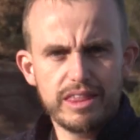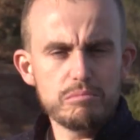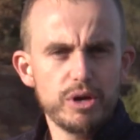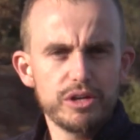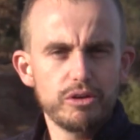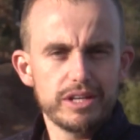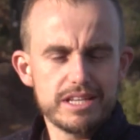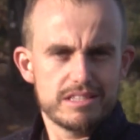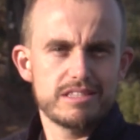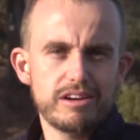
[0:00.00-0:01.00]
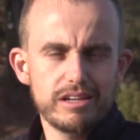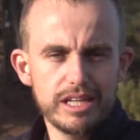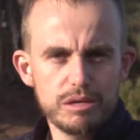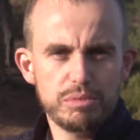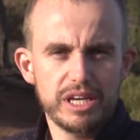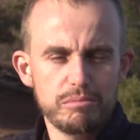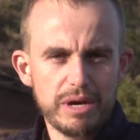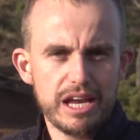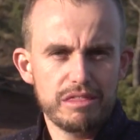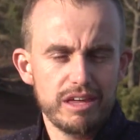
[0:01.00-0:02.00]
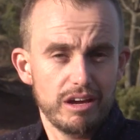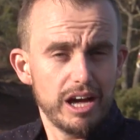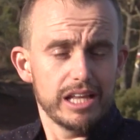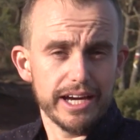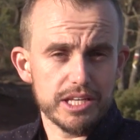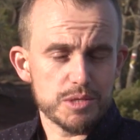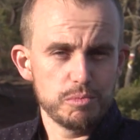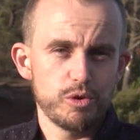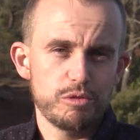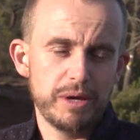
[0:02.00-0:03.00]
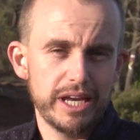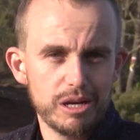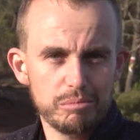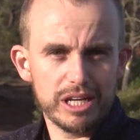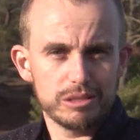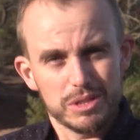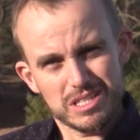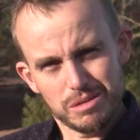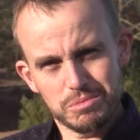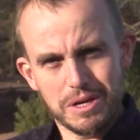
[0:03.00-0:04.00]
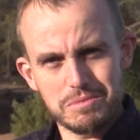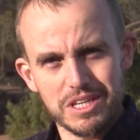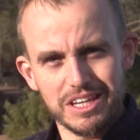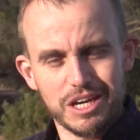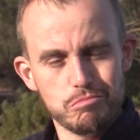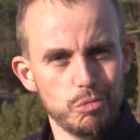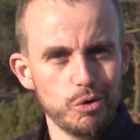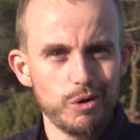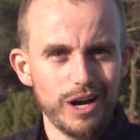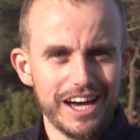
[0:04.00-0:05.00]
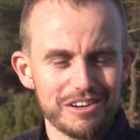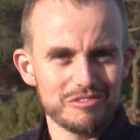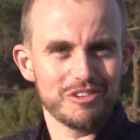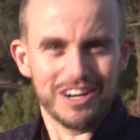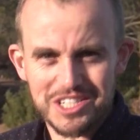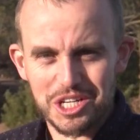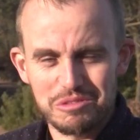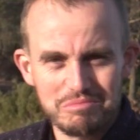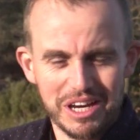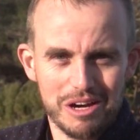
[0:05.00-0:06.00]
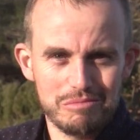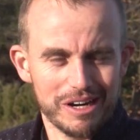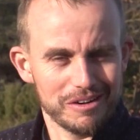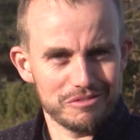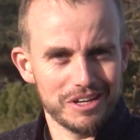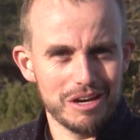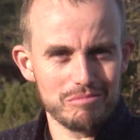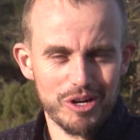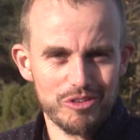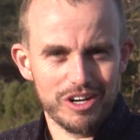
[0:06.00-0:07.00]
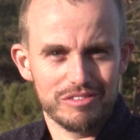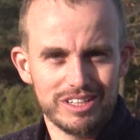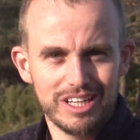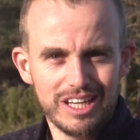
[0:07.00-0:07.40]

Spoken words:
That might not necessarily be a bad thing. I like smooth peanut butter, but sometimes you can get more out of crunchy peanut butter, if you get my drift.